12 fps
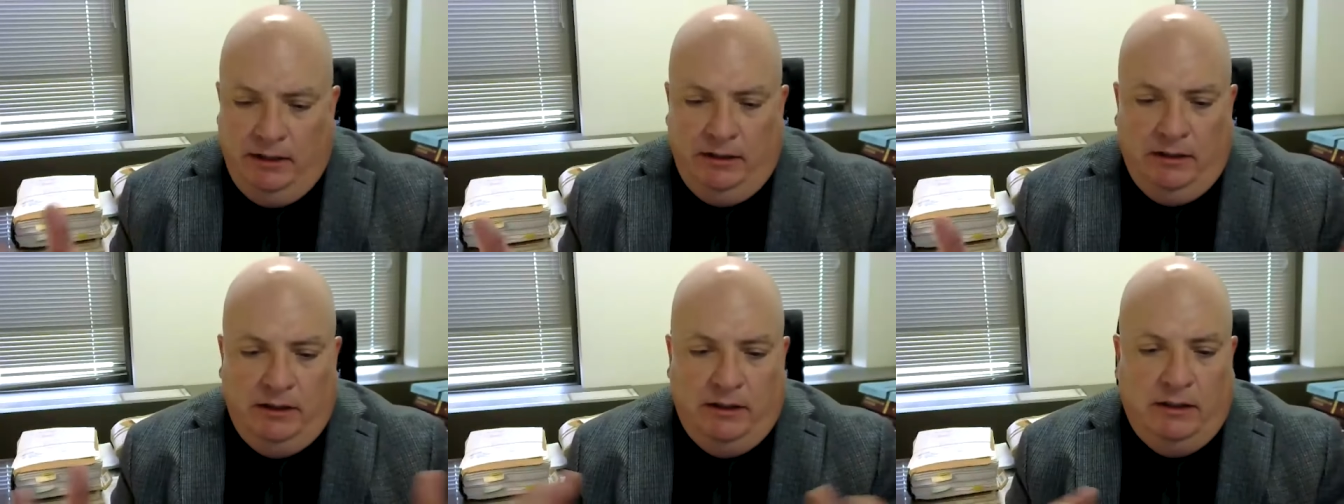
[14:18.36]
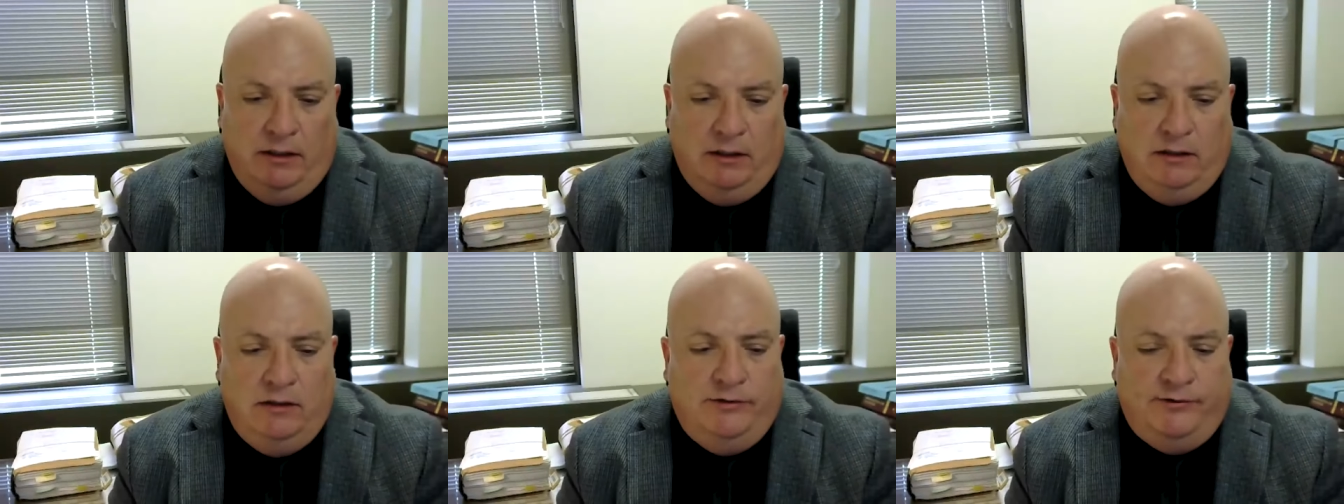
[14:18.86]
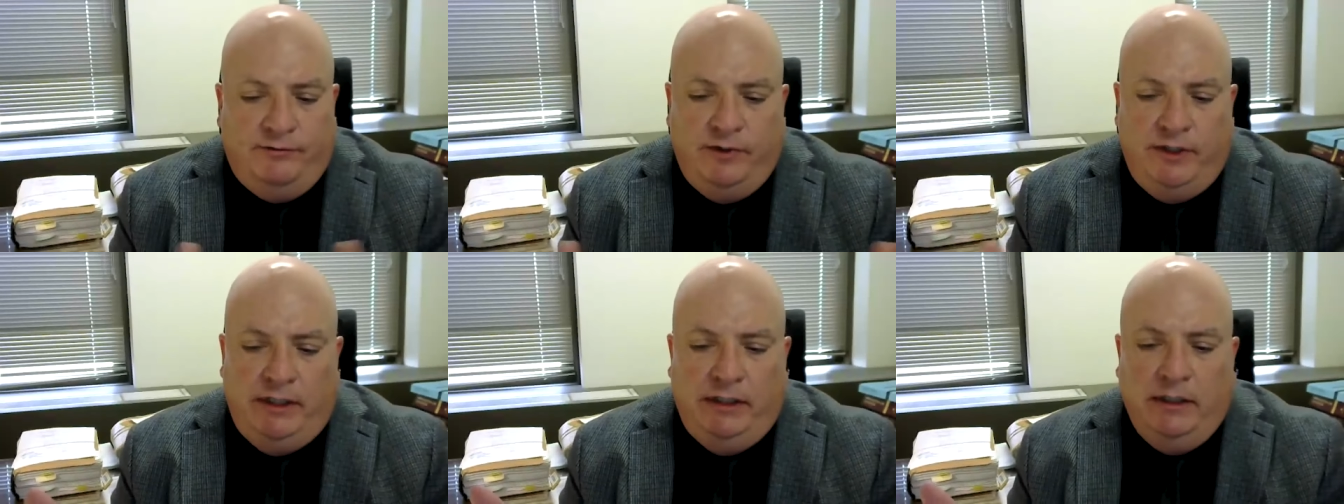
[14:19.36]
and, all
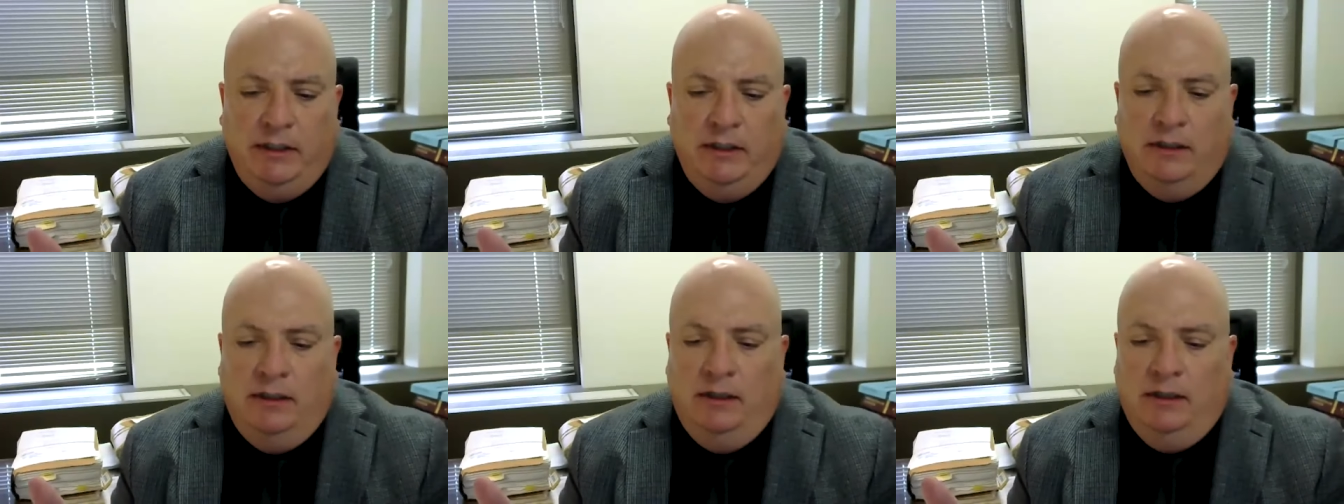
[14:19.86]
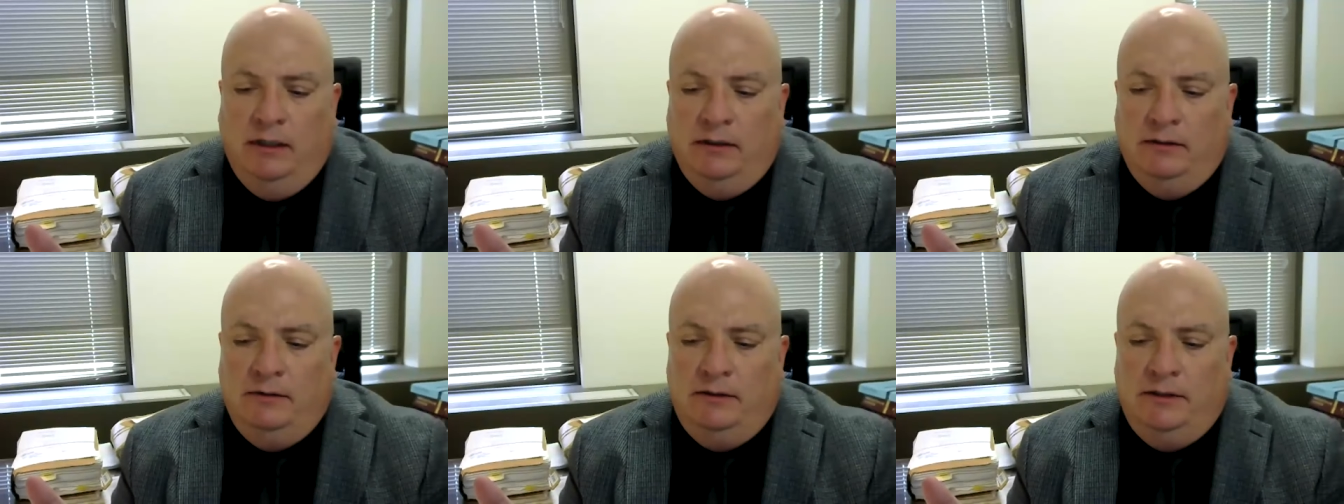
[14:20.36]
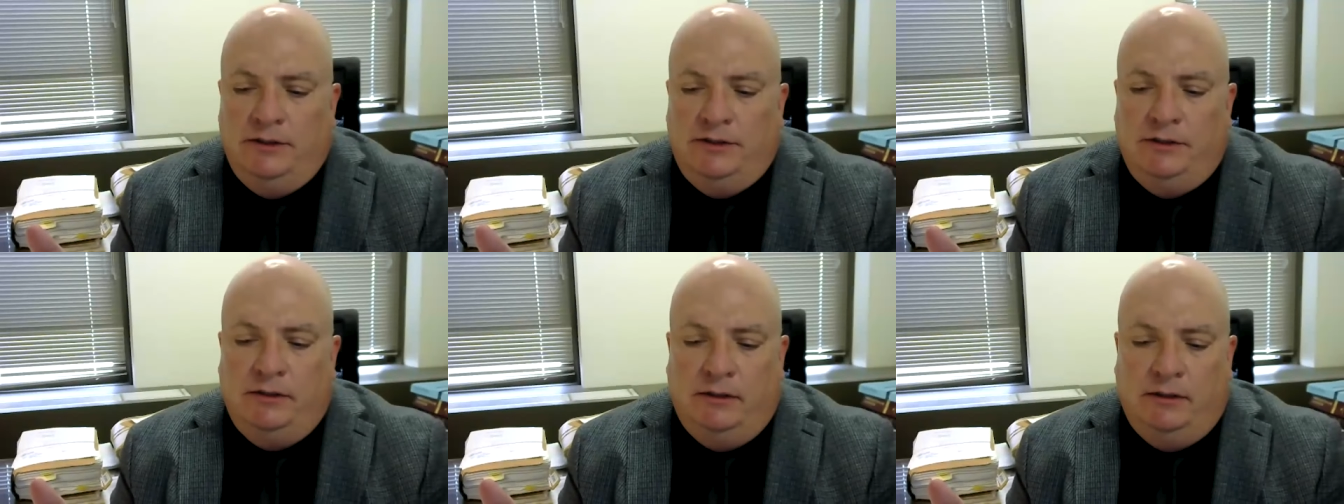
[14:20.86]
three uh,
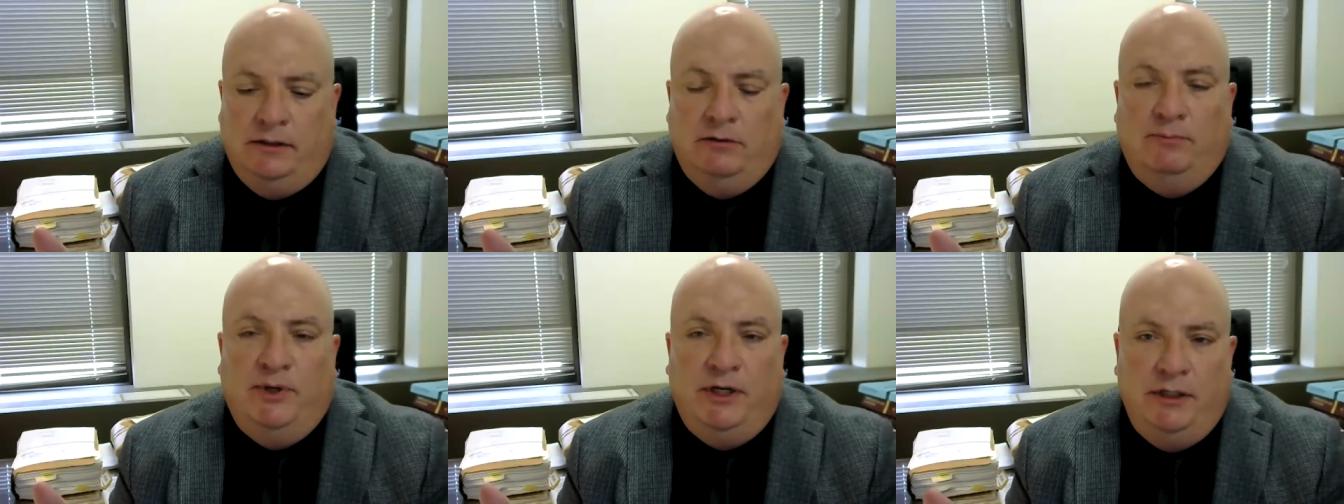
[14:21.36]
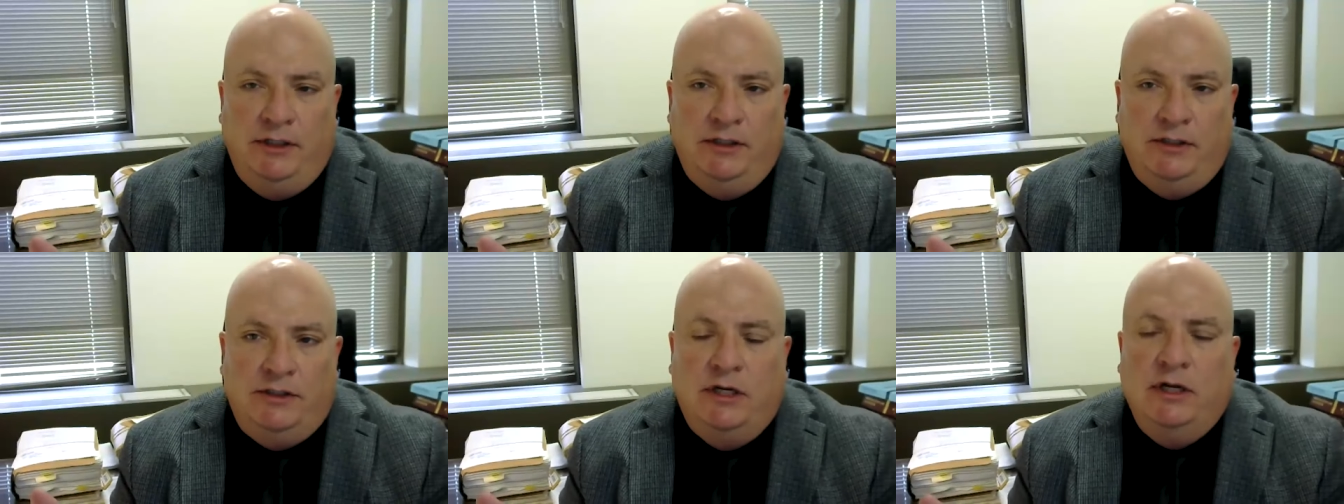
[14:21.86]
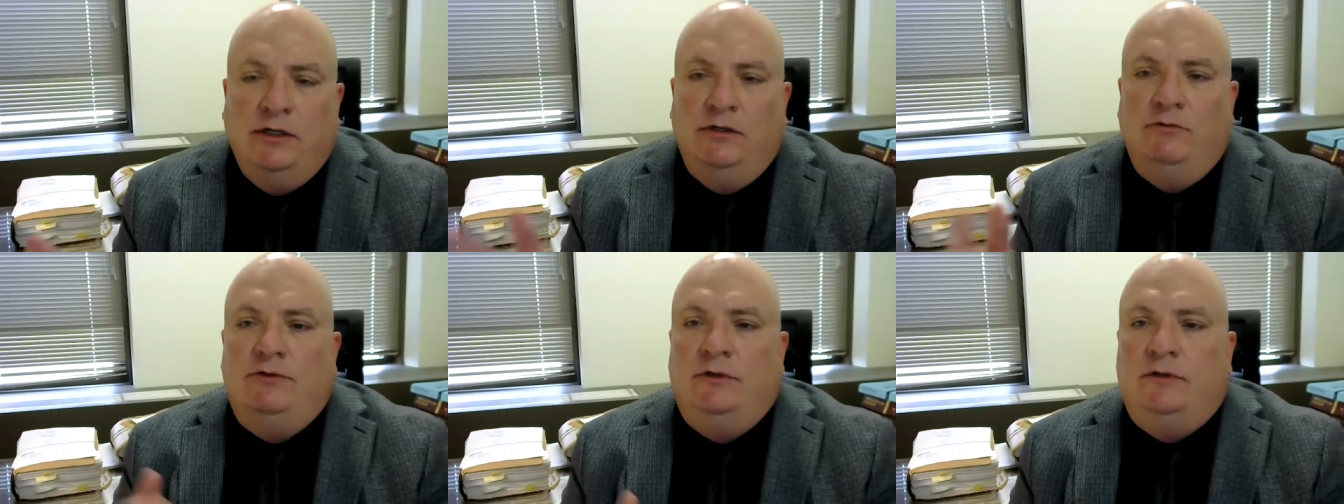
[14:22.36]
this, uh, opinions
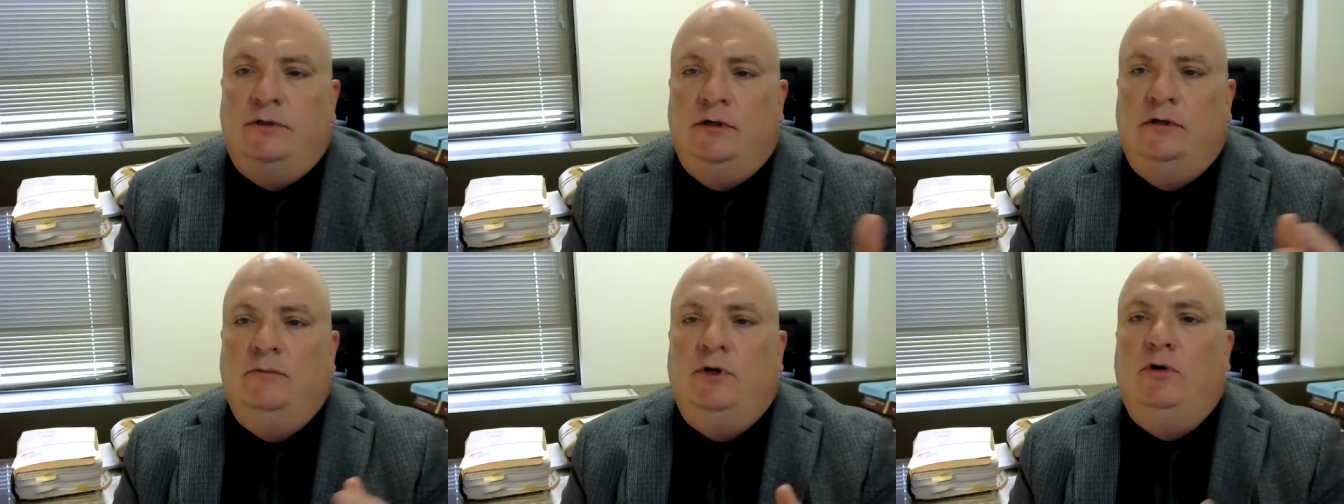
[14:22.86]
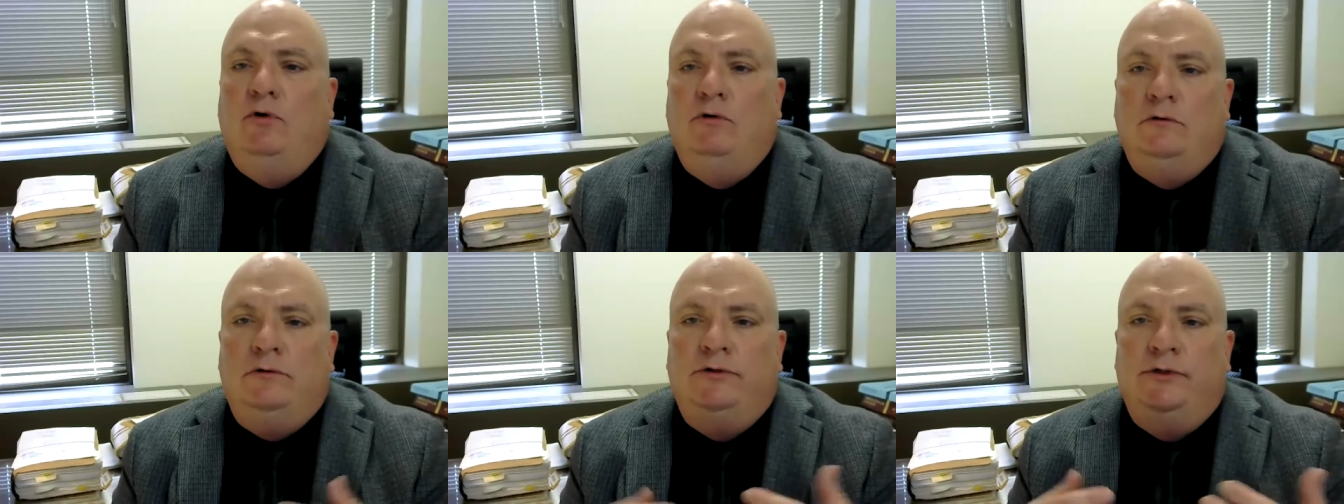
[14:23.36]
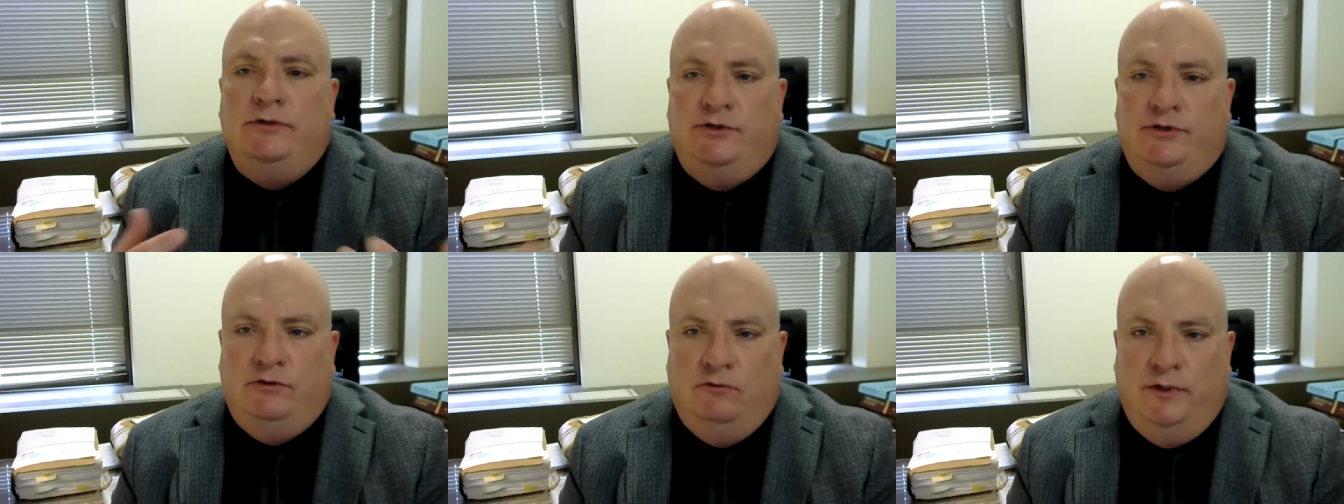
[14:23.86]
use the term old
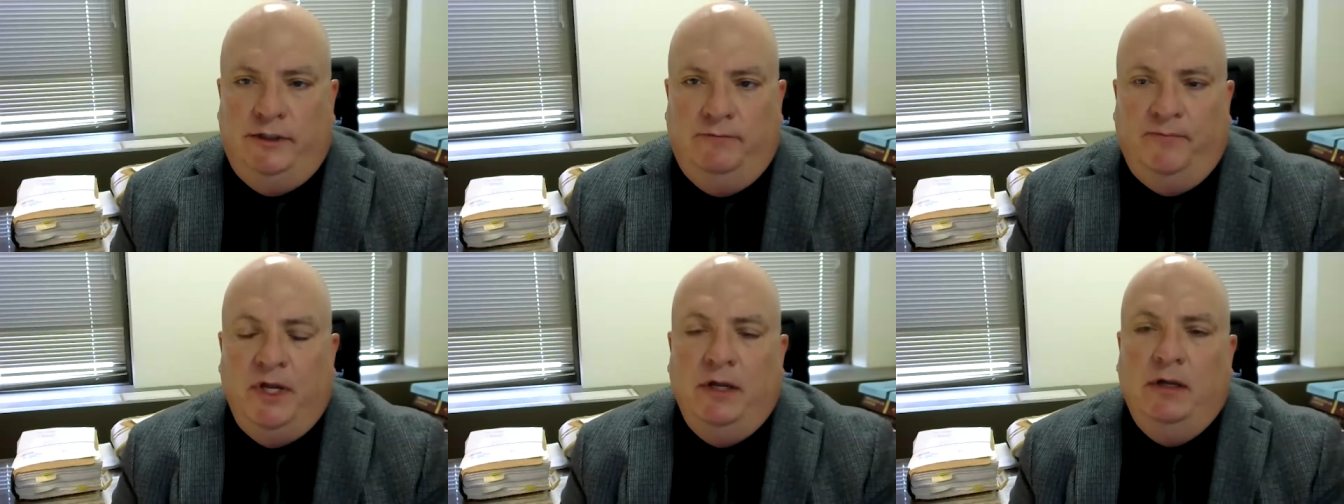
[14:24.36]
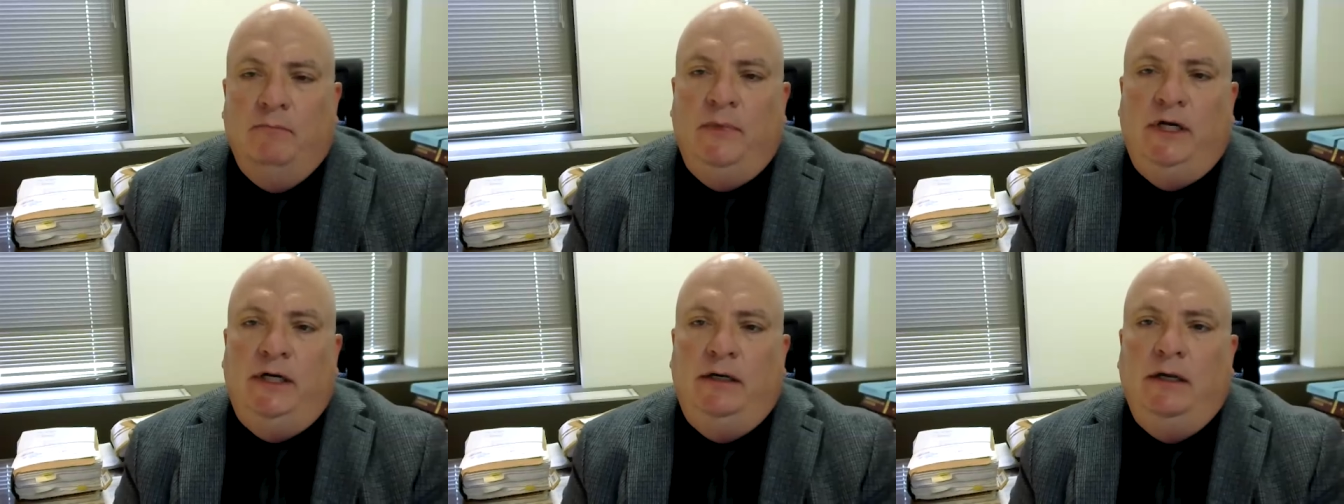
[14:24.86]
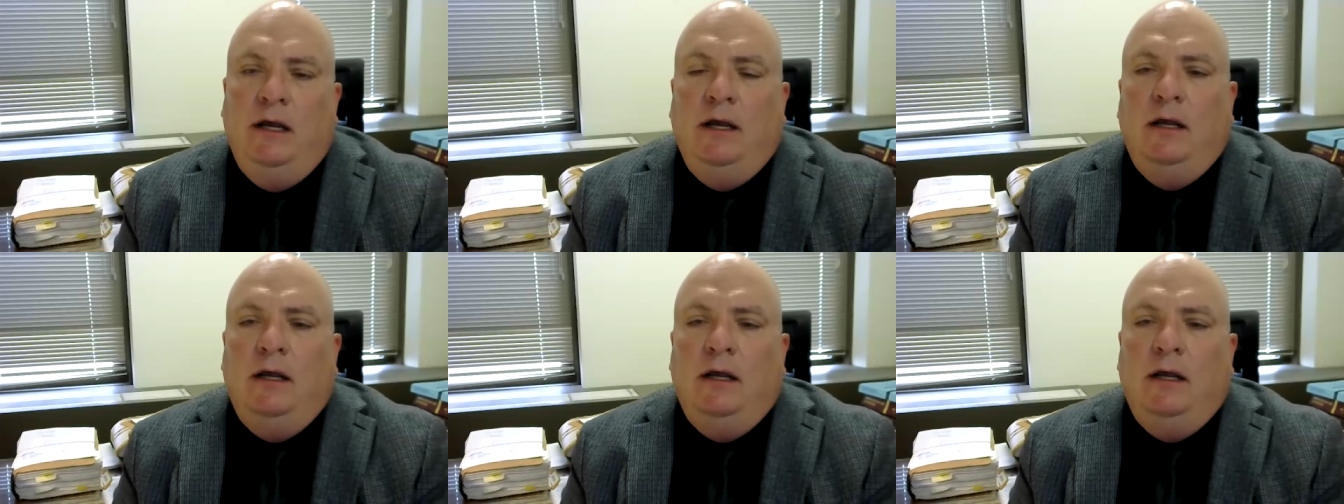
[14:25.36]
soil meaning